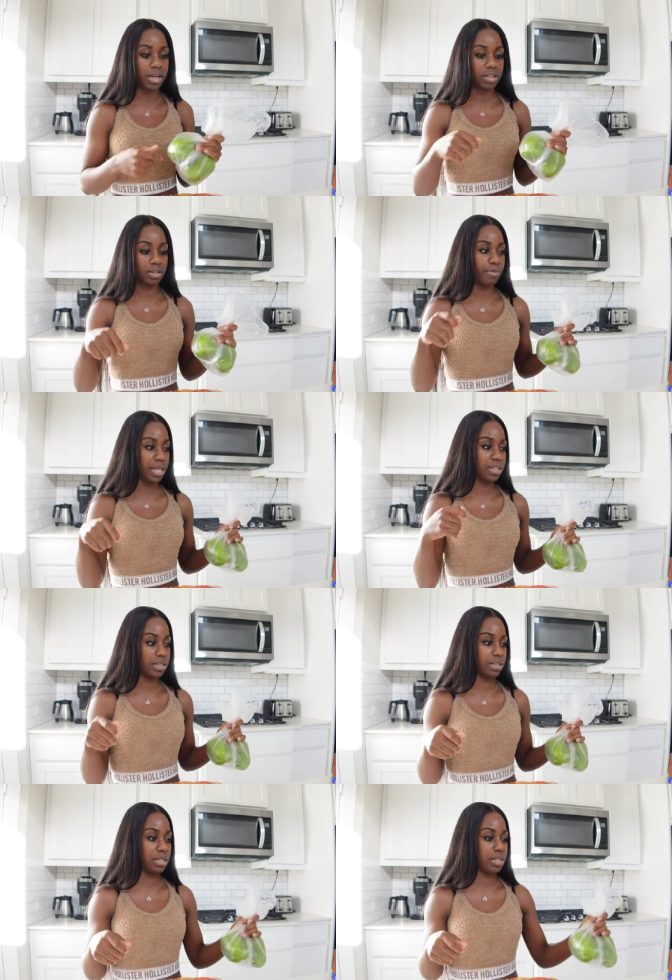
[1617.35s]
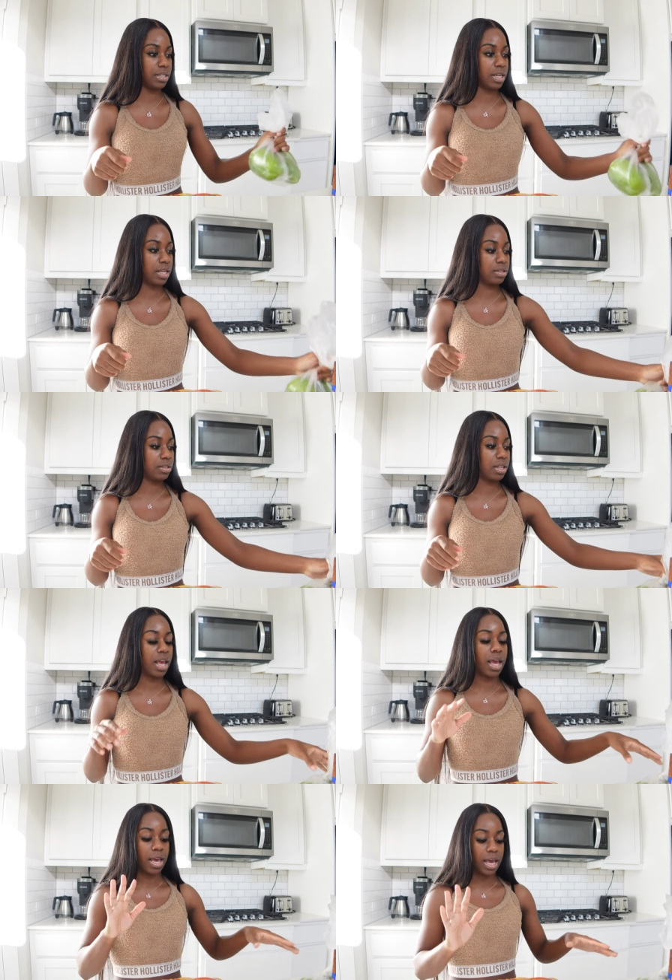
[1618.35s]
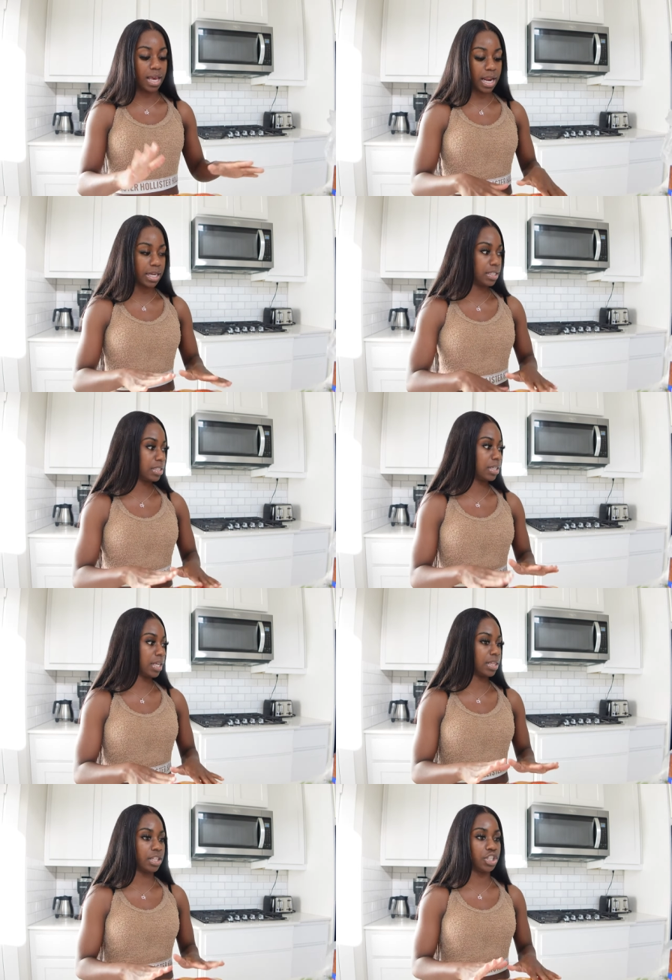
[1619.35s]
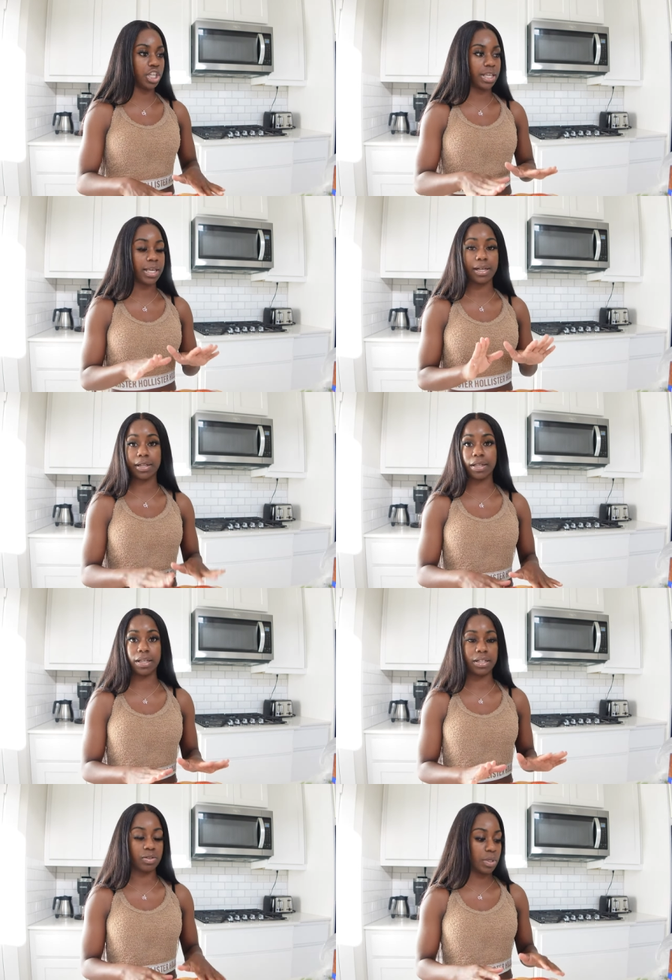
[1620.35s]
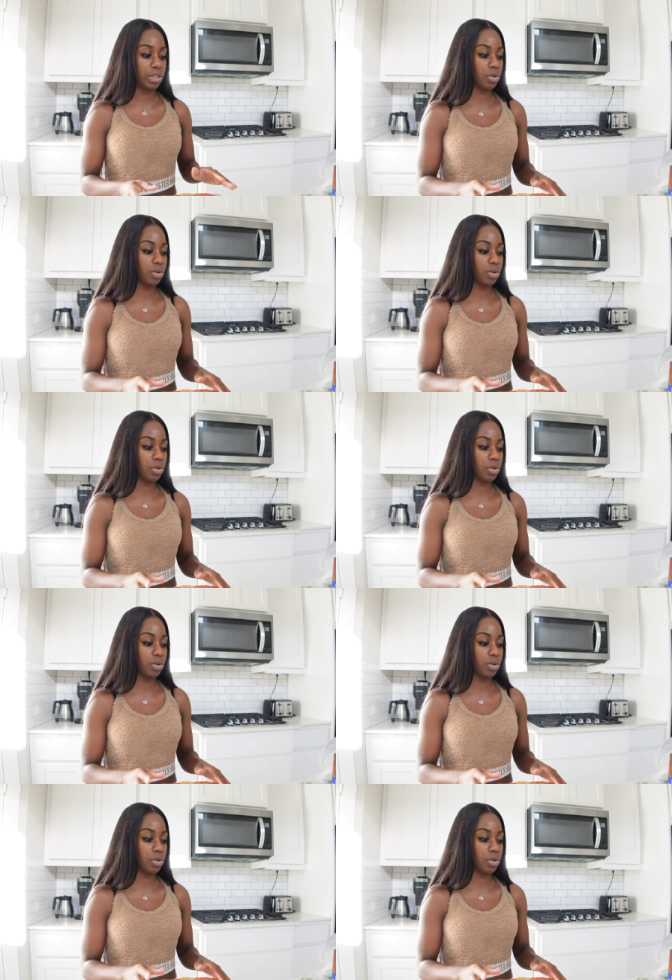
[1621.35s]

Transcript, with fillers: I need to mix the seasonings and I need to get the chicken cleaned as well.